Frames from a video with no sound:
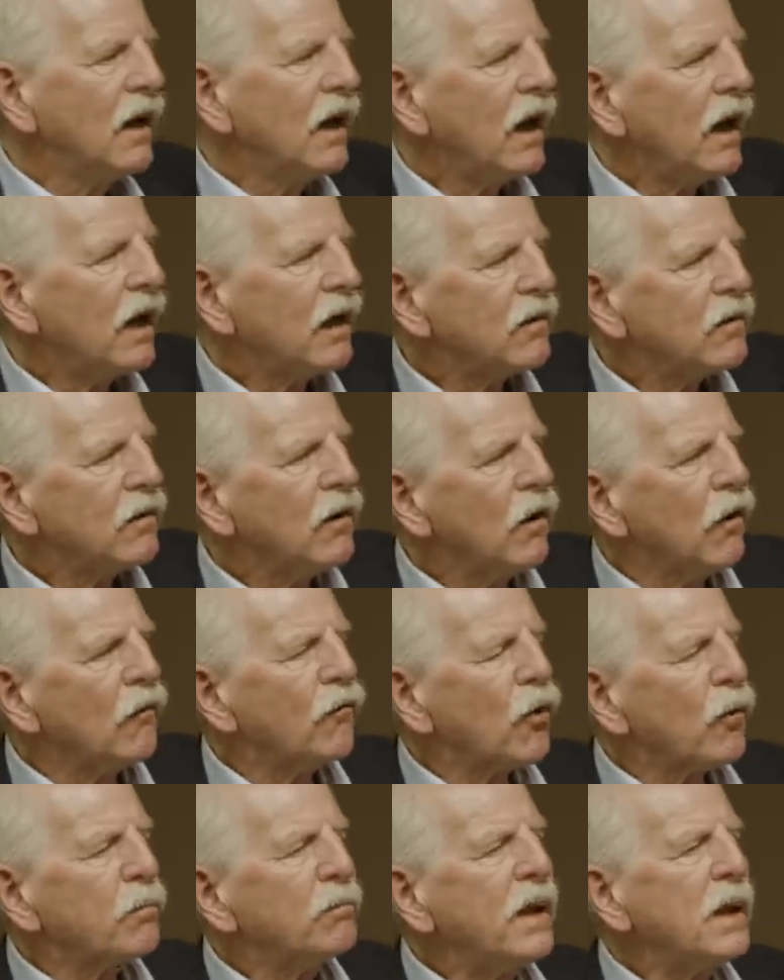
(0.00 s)
And
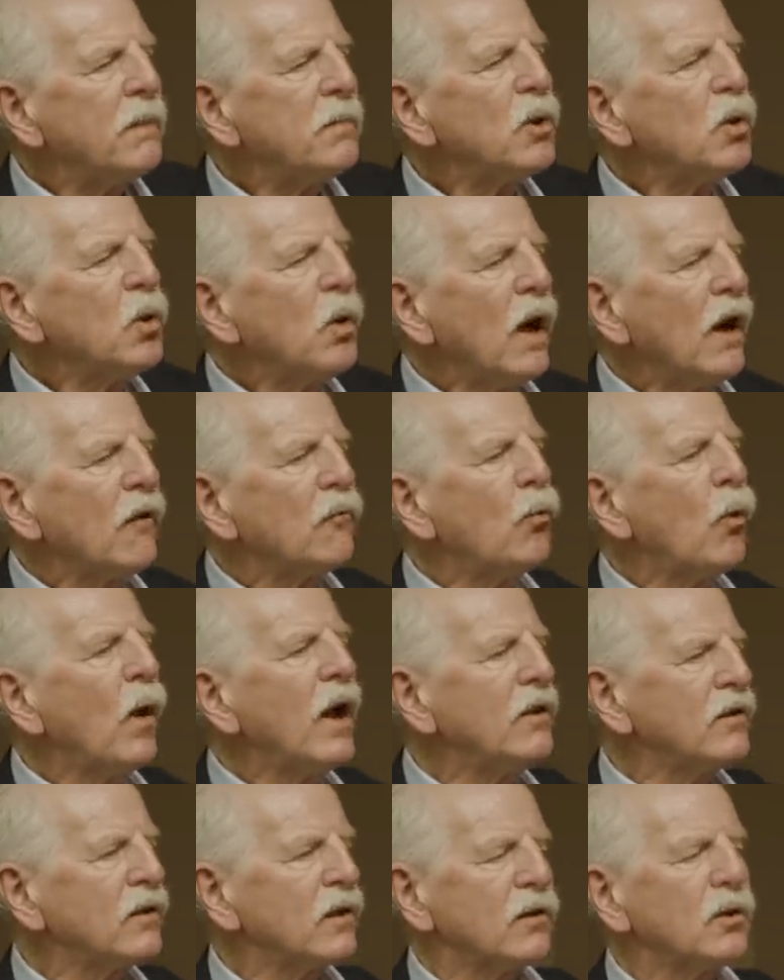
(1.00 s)
for people who have
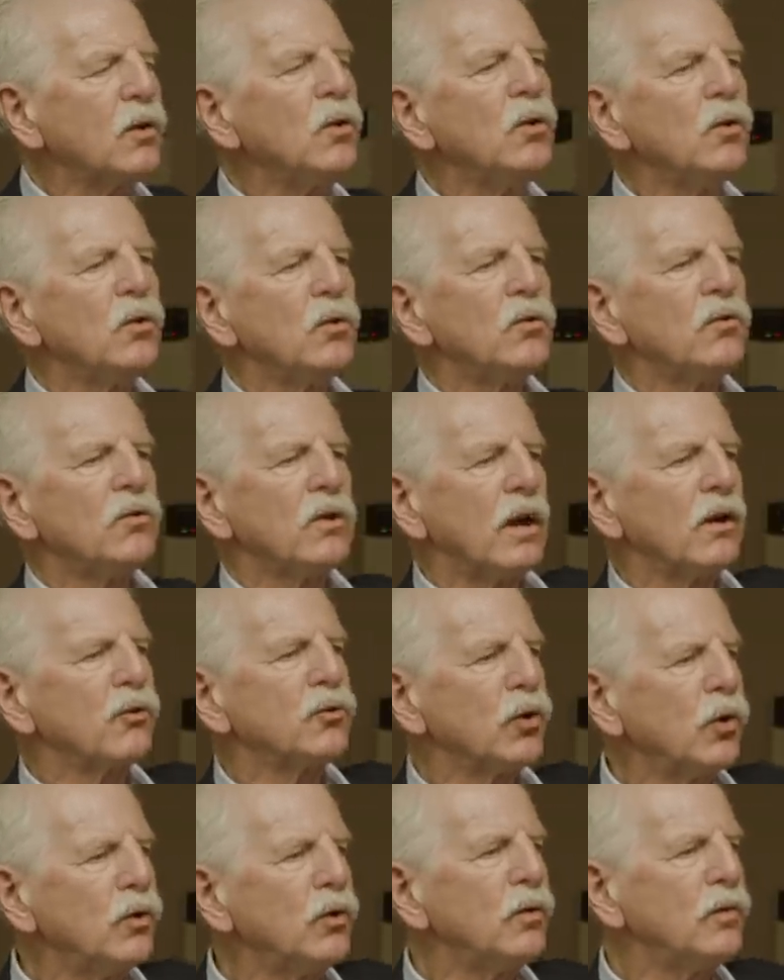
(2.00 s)
weight to lose, and I'll
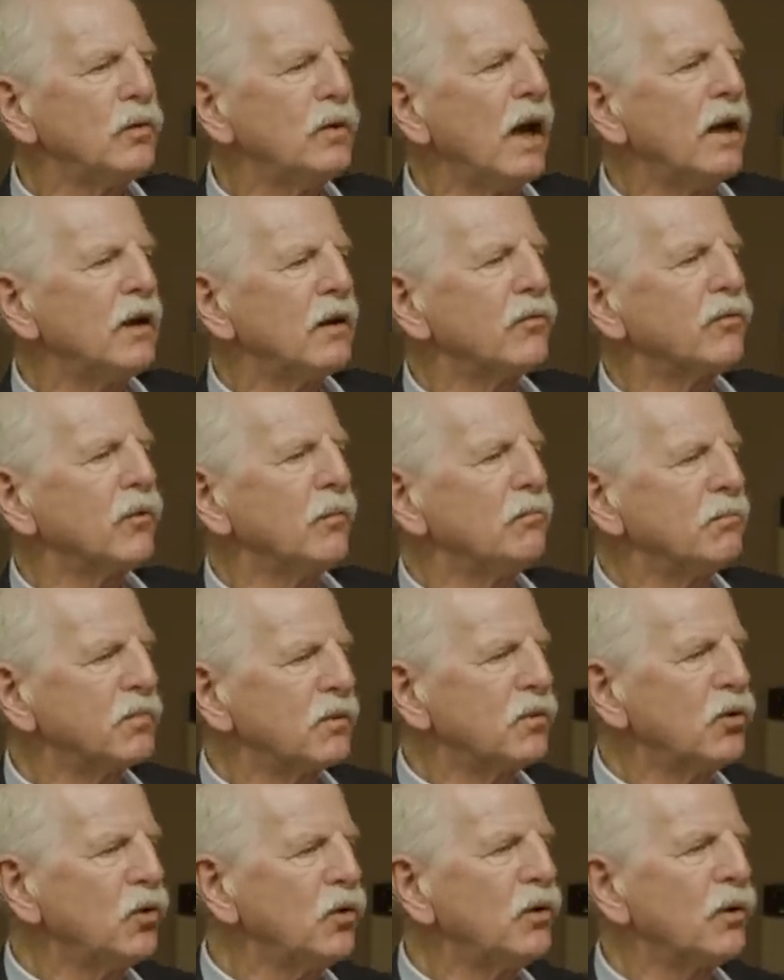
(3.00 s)
show you data from
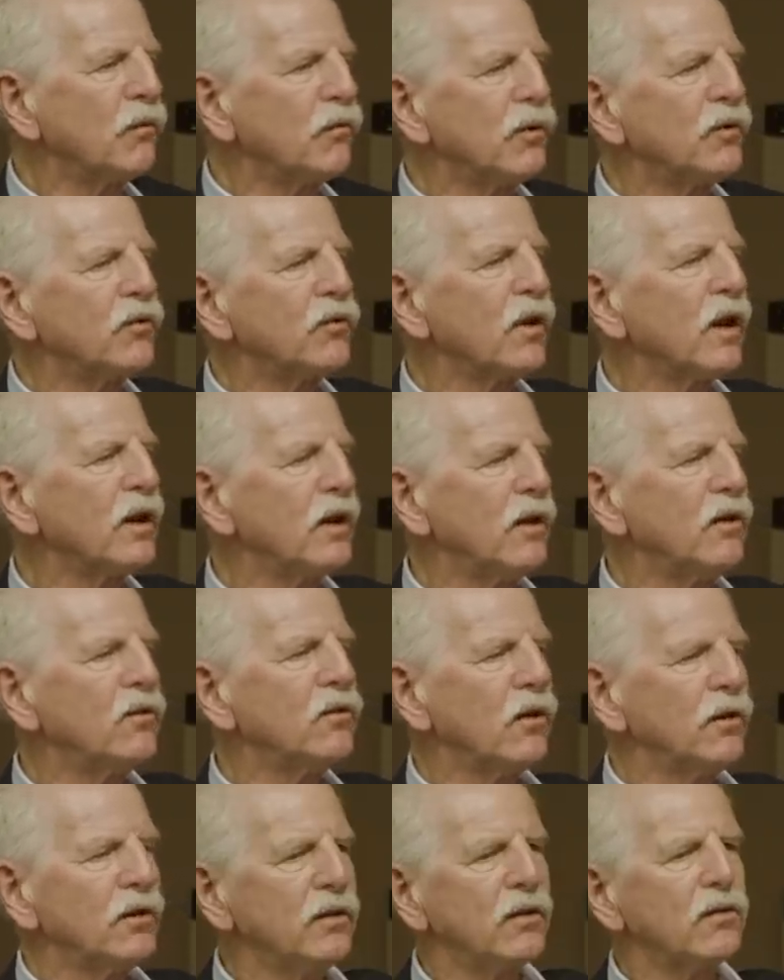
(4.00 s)
two different studies
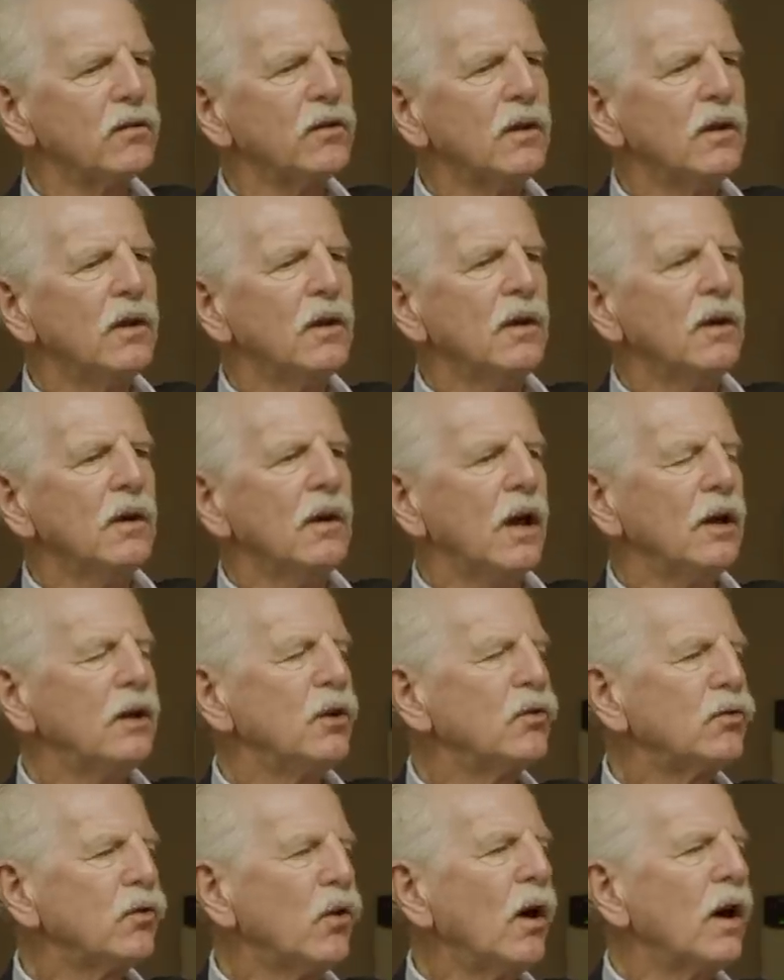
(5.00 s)
on this, and
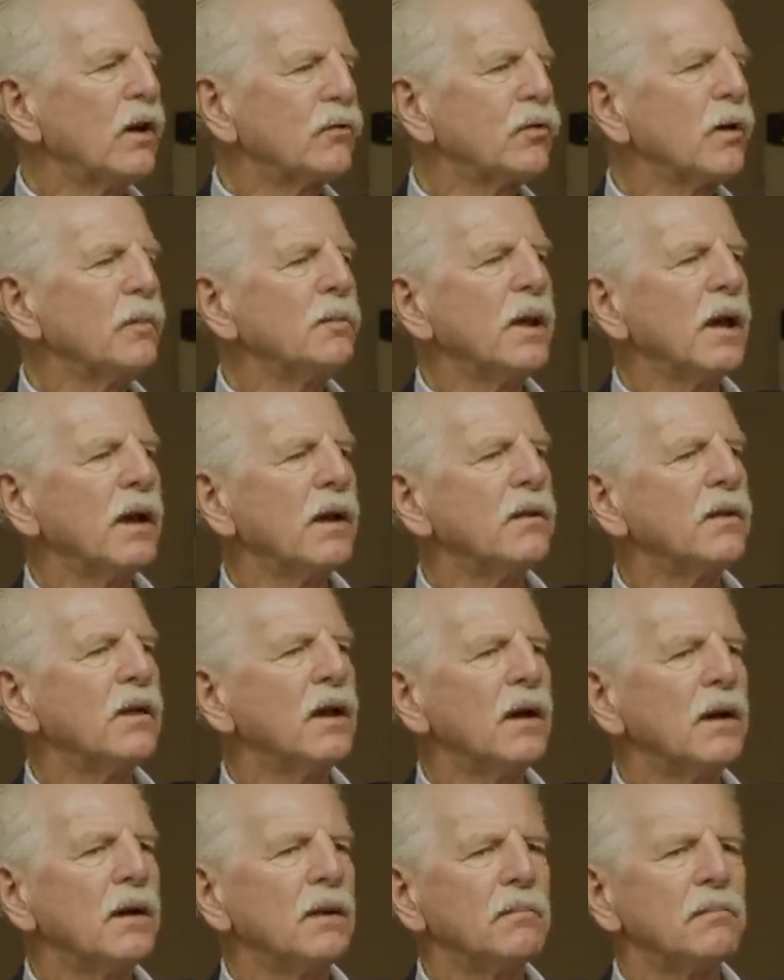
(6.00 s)
you saw it from the,
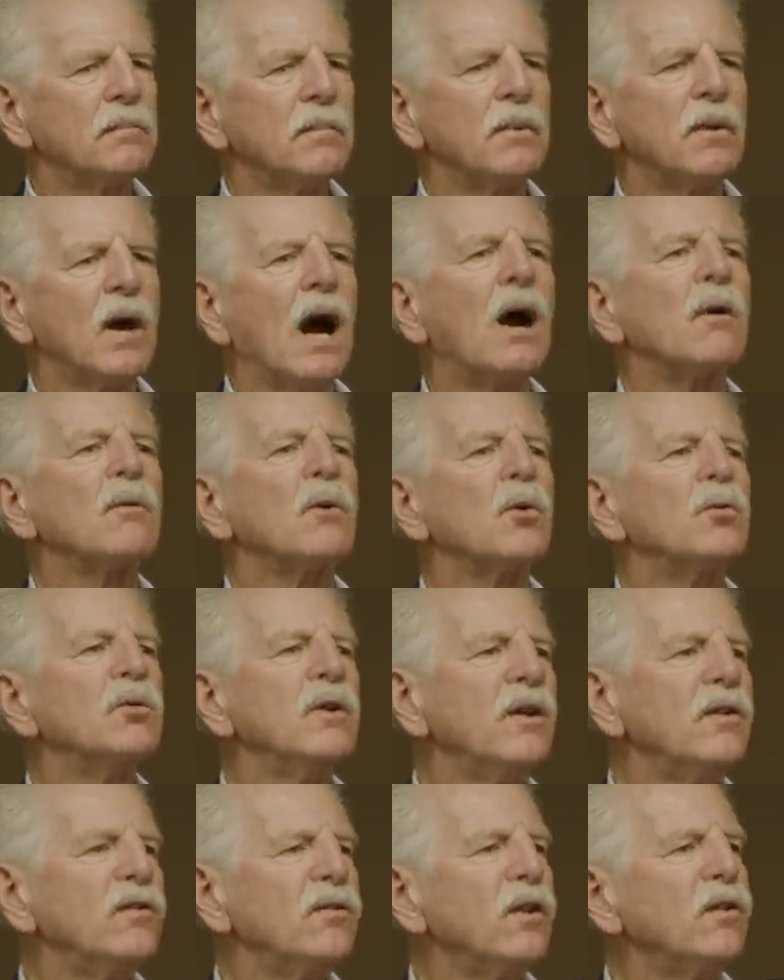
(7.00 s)
the
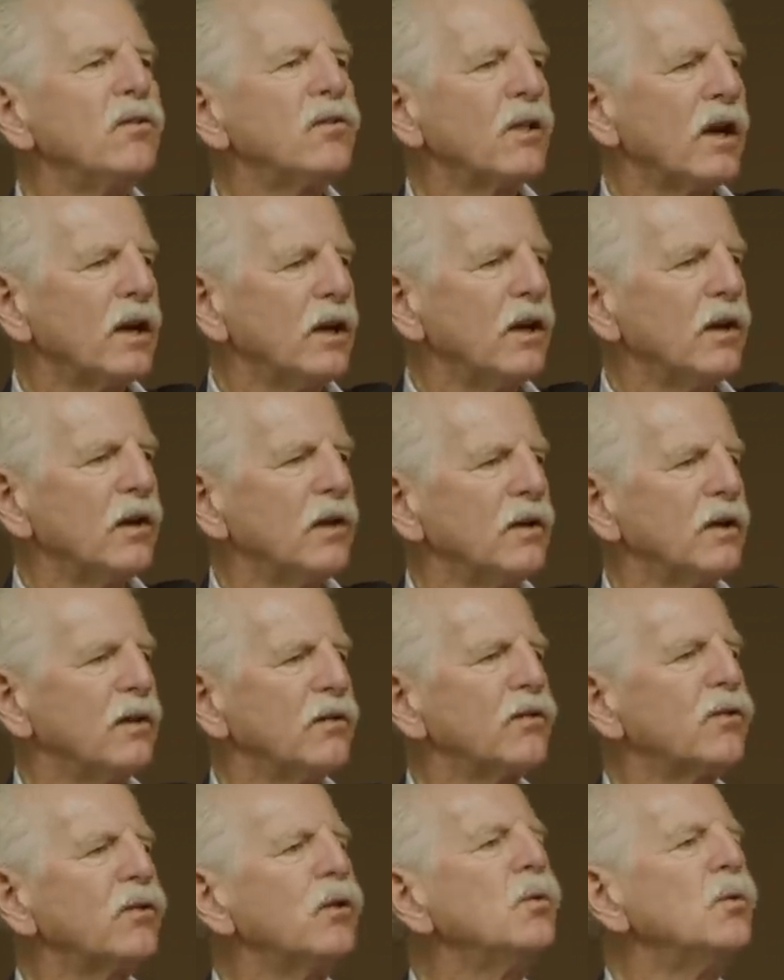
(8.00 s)
ROTC study on the
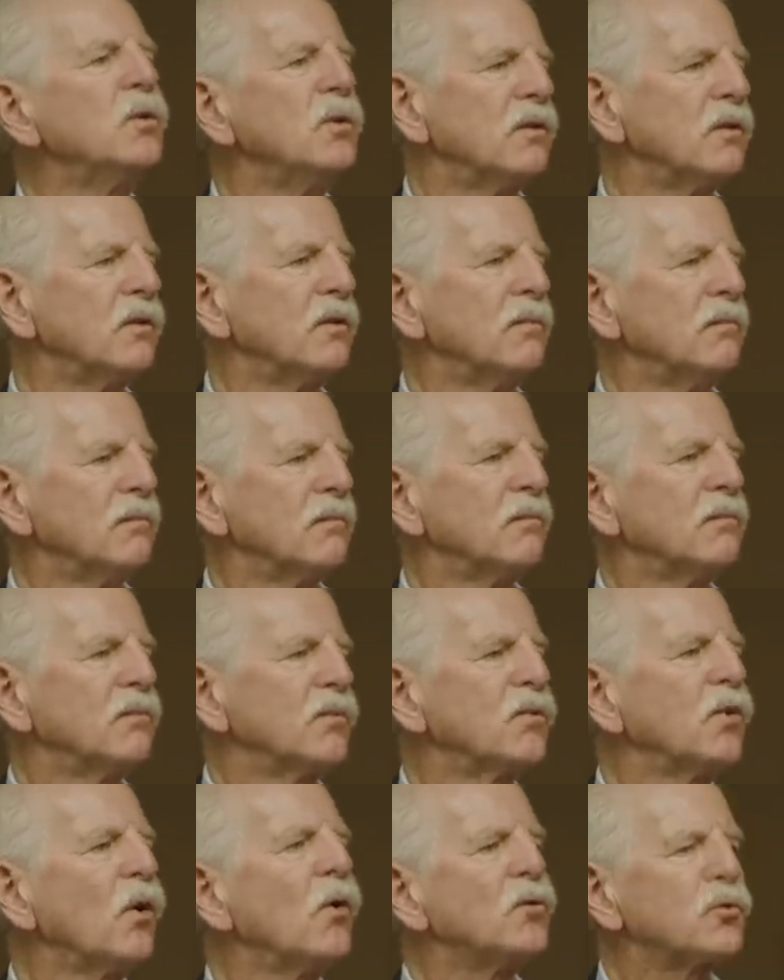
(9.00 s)
student
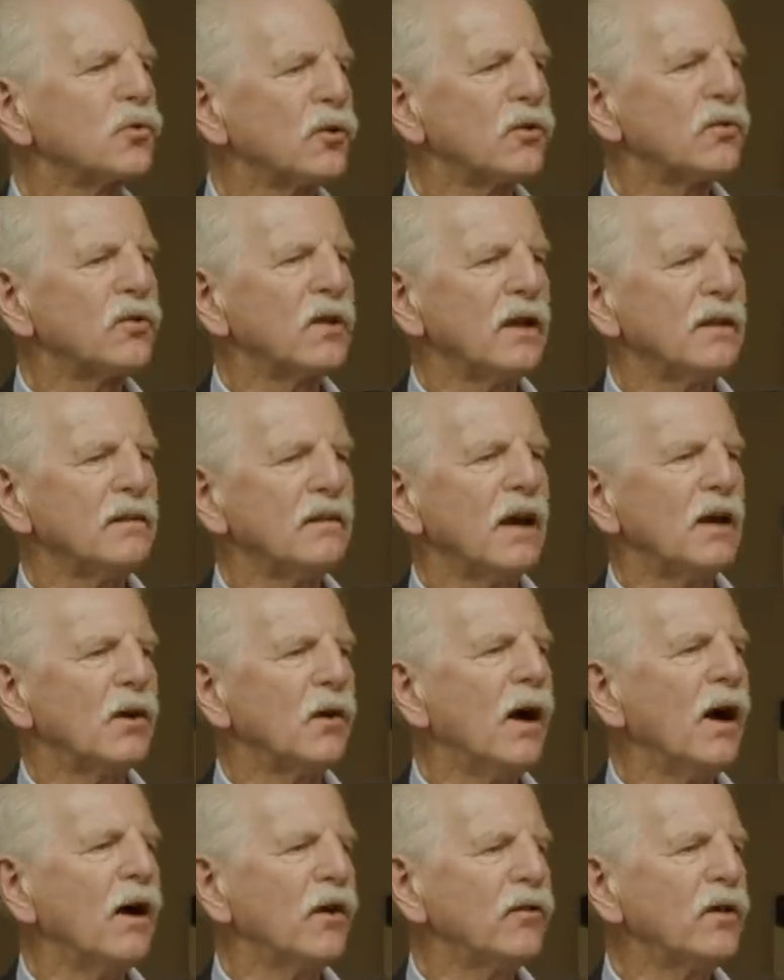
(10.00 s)
soldiers at, at
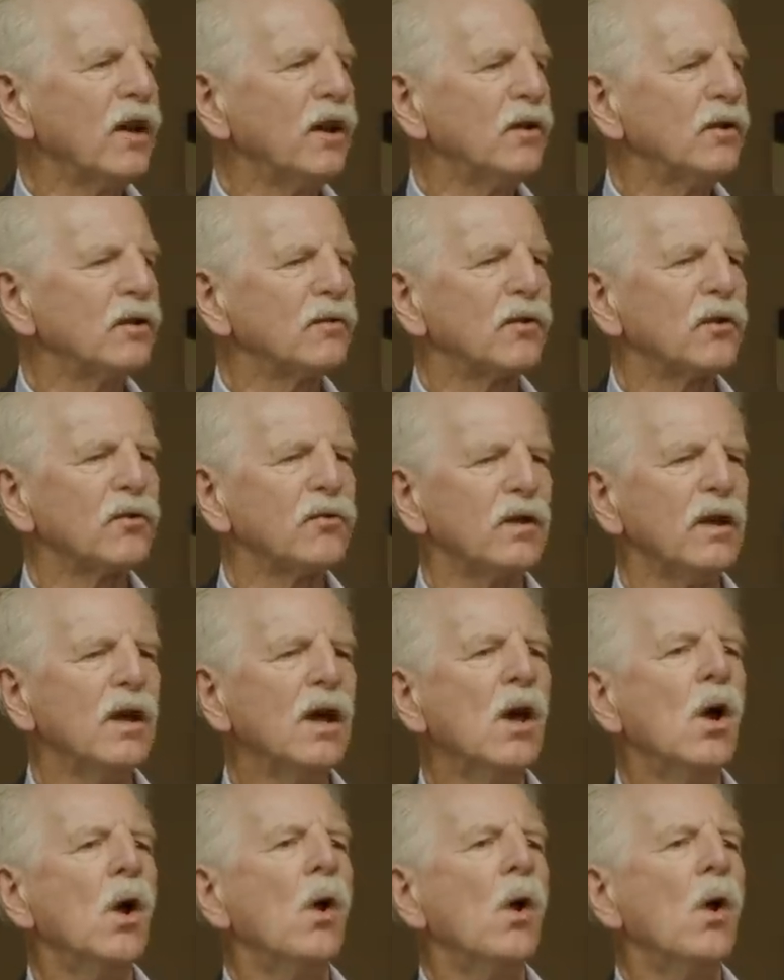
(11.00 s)
Ohio State University.